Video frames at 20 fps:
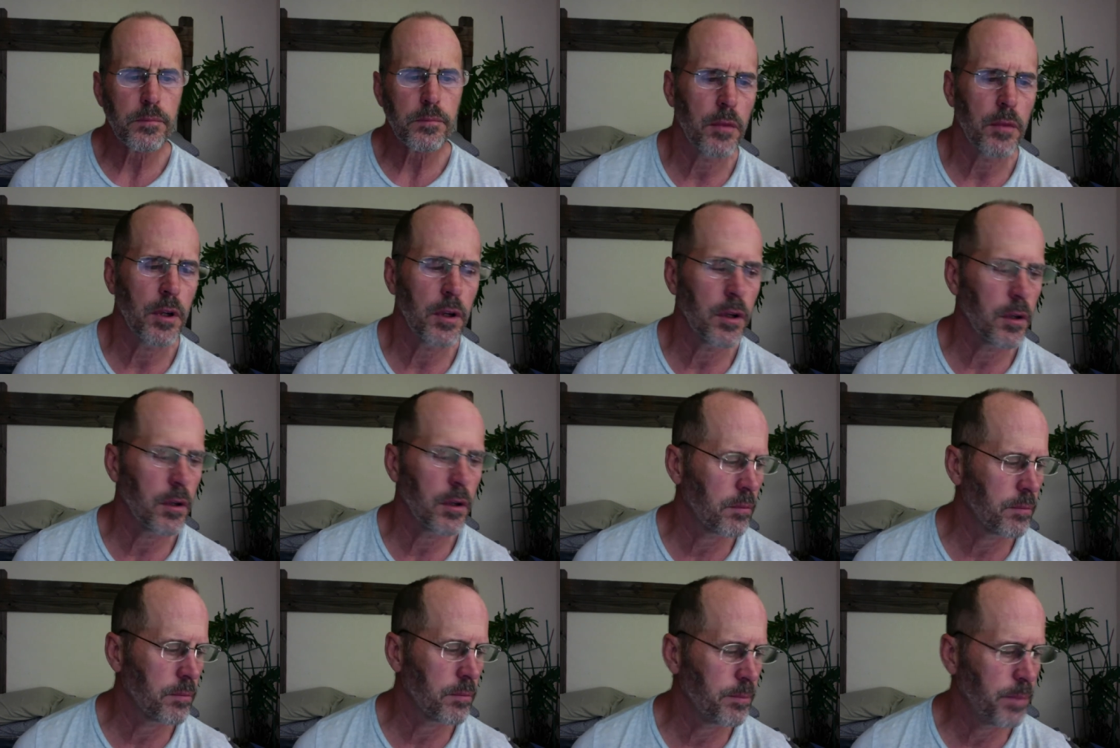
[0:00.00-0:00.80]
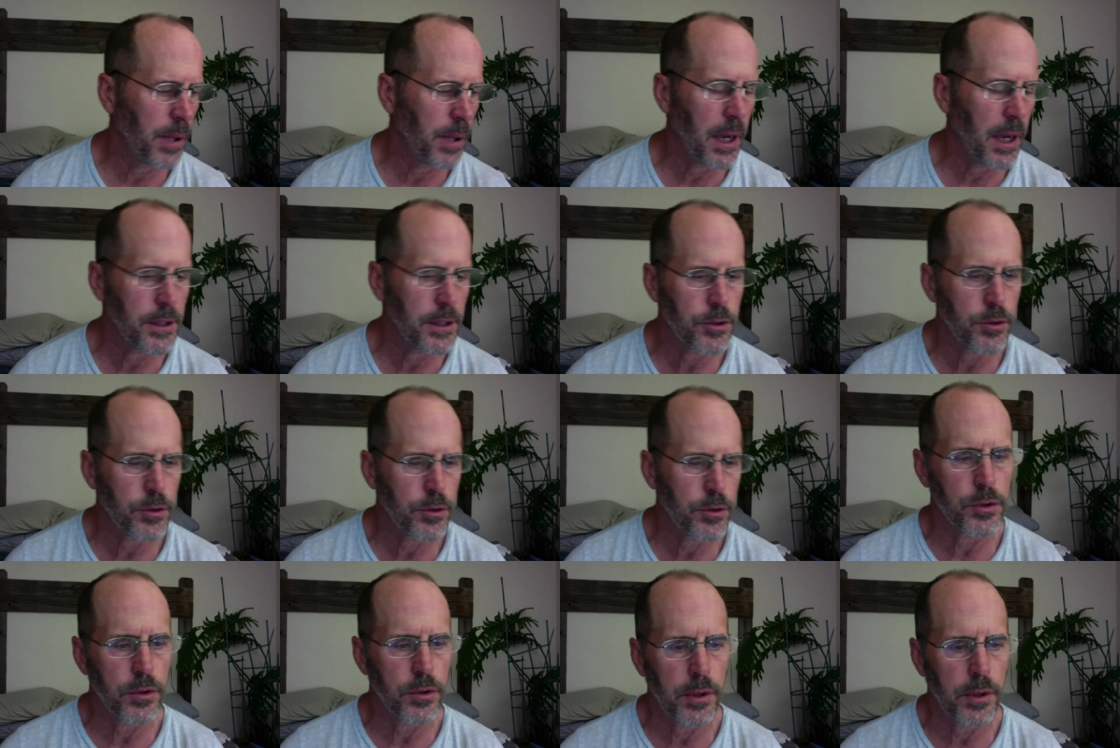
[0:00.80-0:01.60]
uh,
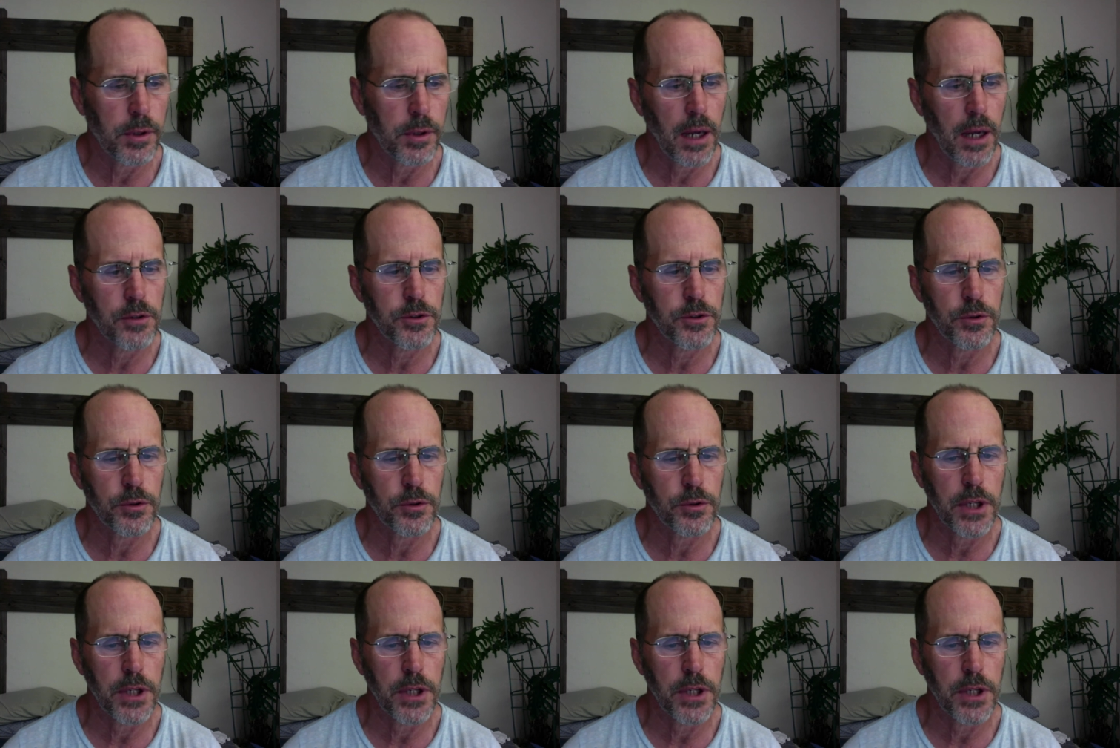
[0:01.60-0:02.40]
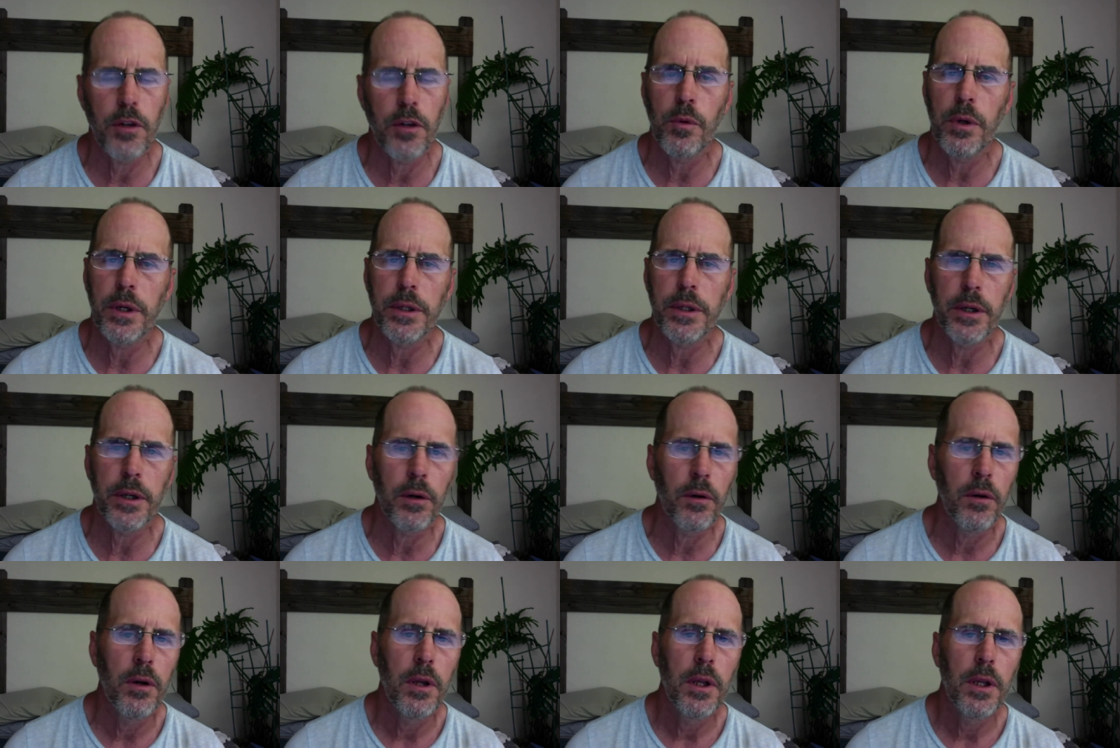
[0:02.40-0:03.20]
pastors or counselors say, you know what,
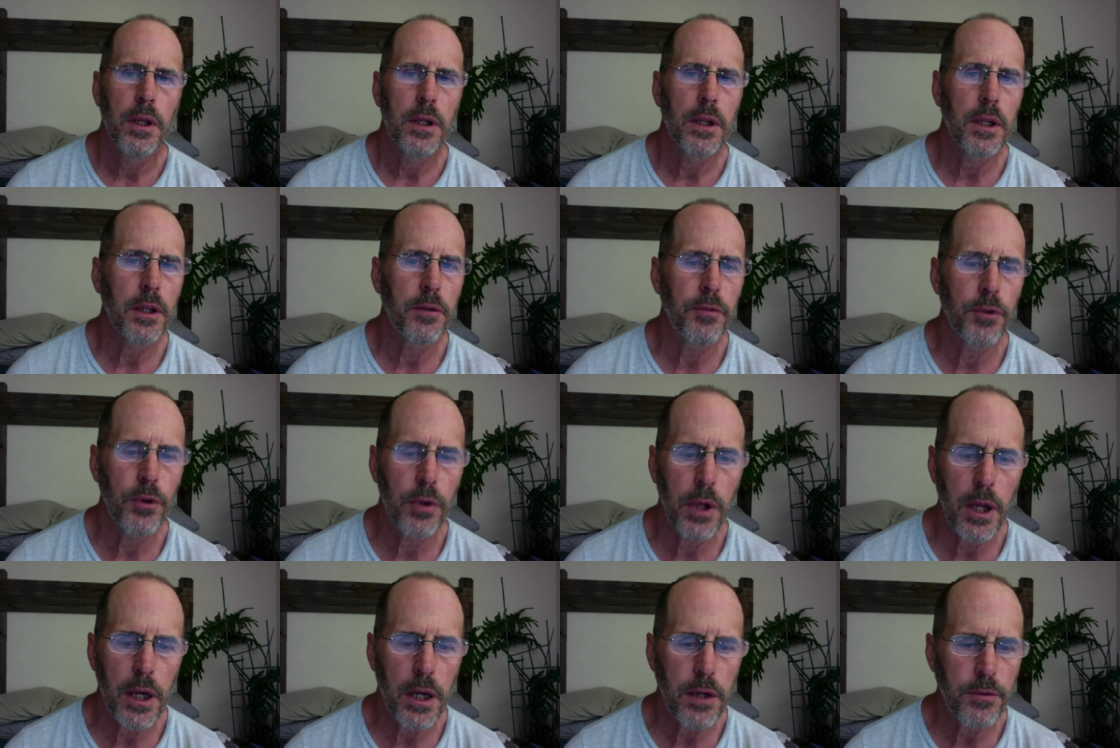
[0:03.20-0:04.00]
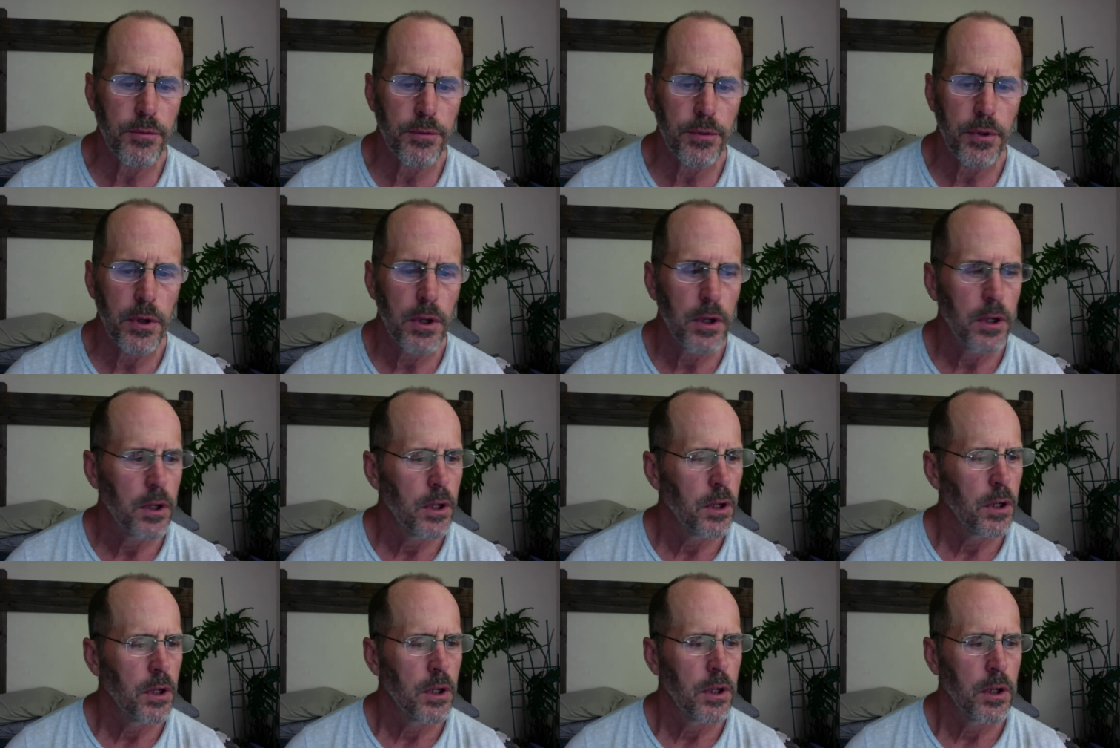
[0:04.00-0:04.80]
Darrell, live your life,
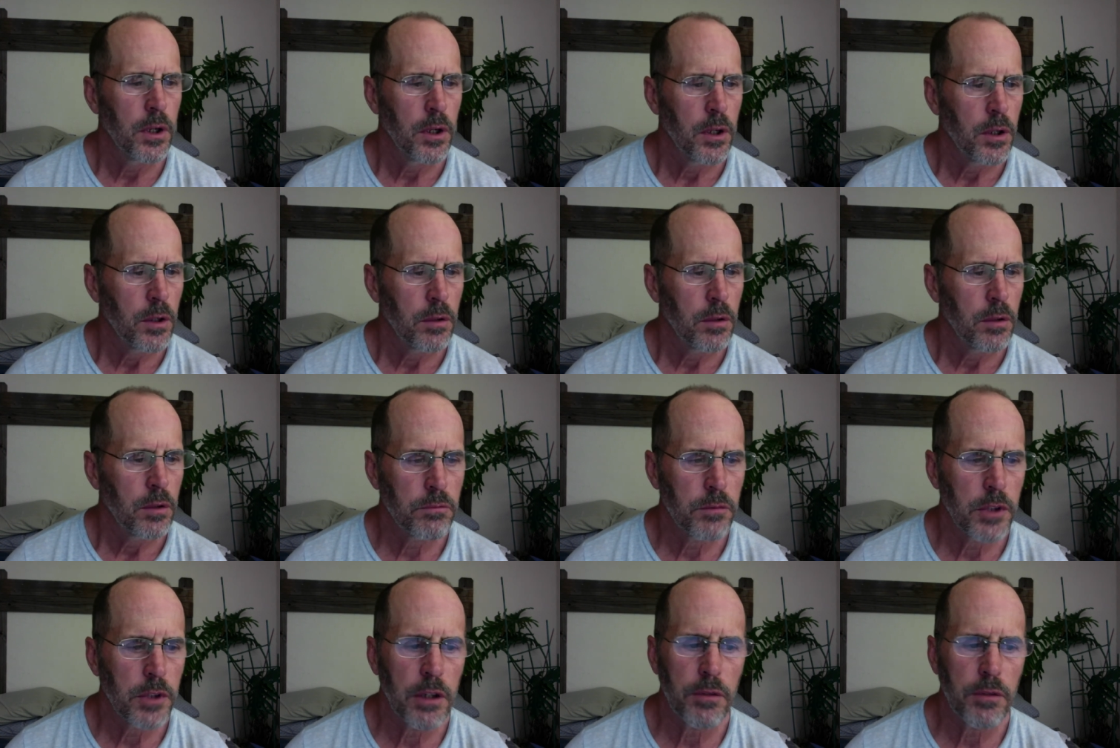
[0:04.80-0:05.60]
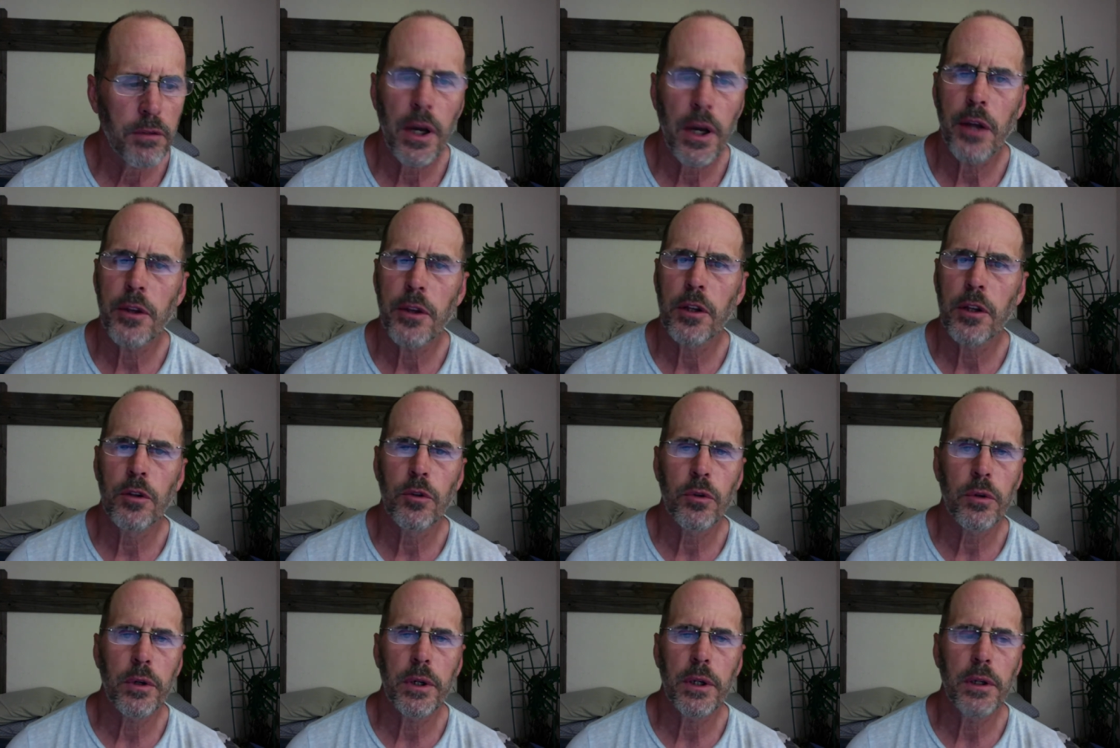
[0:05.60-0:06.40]
give God the
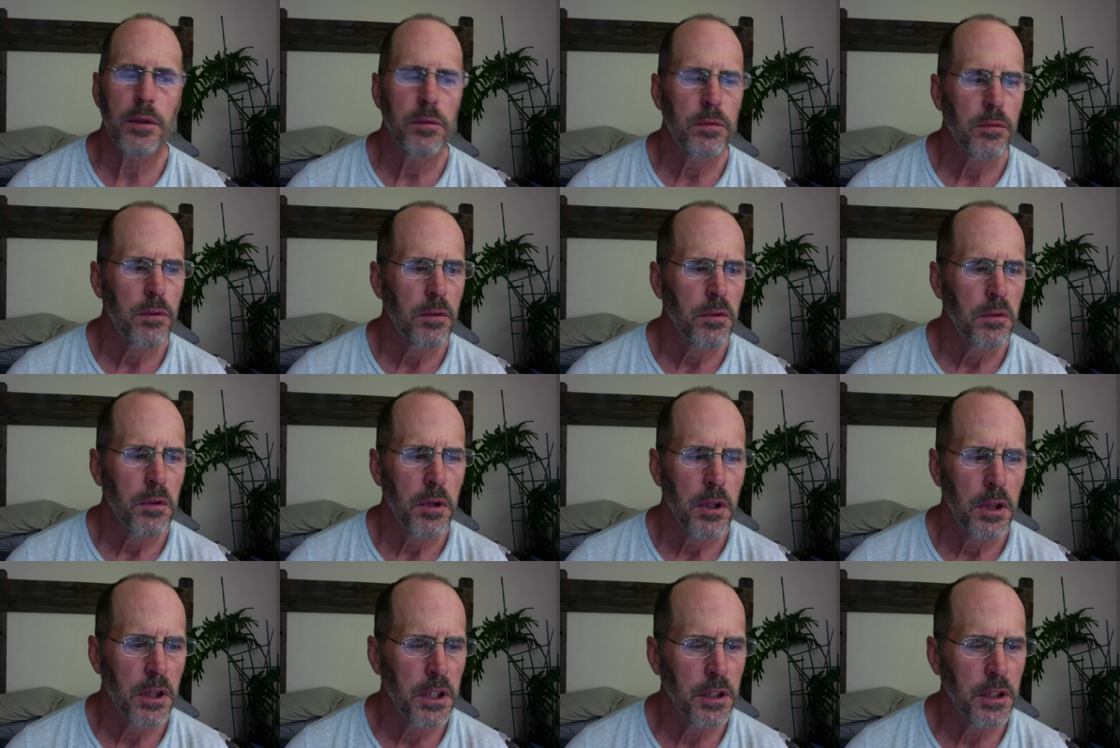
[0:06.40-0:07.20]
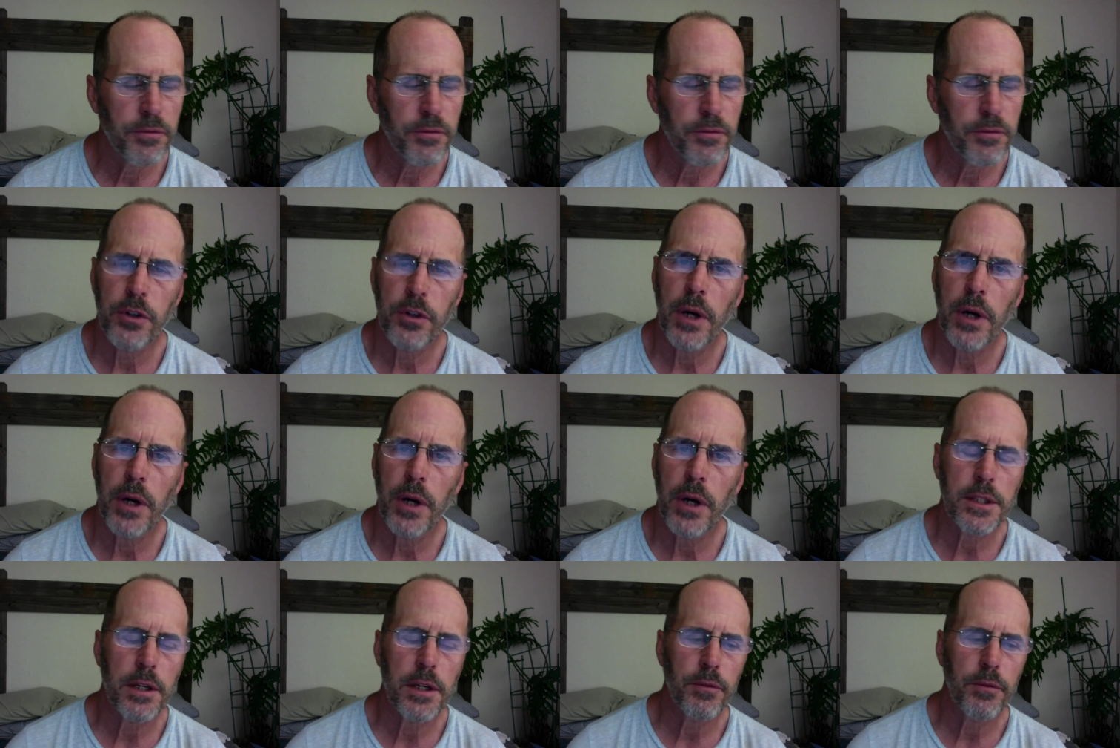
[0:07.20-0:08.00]
glory, live for
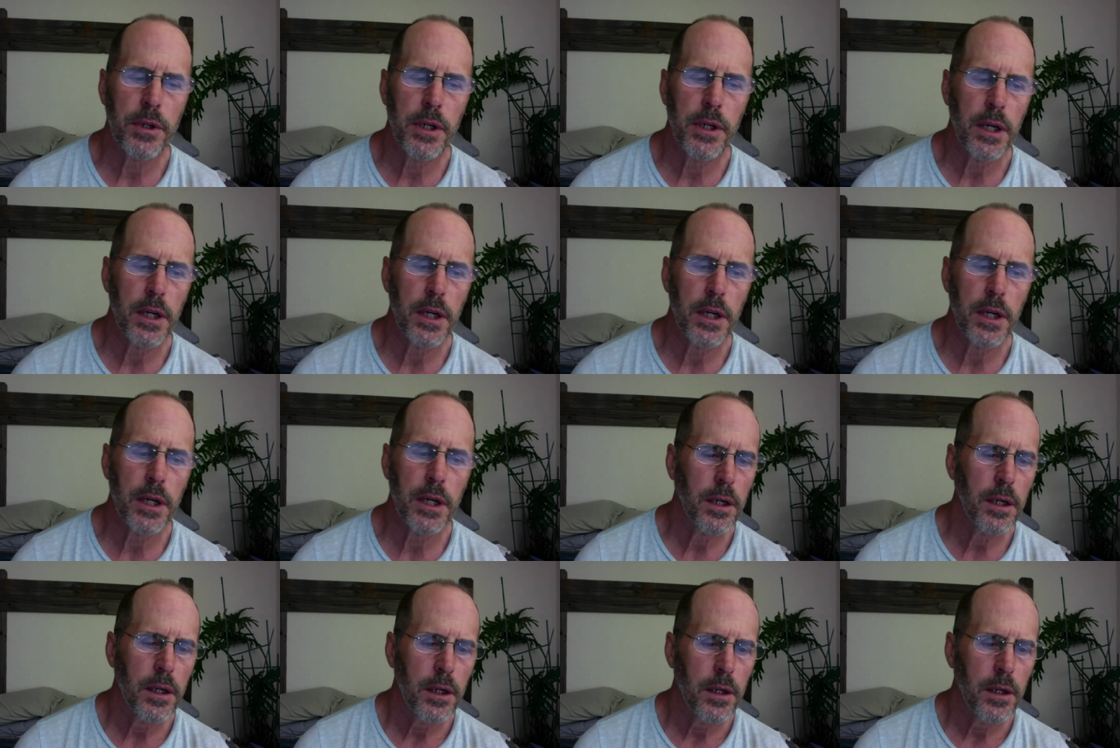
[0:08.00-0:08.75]
Christ every day.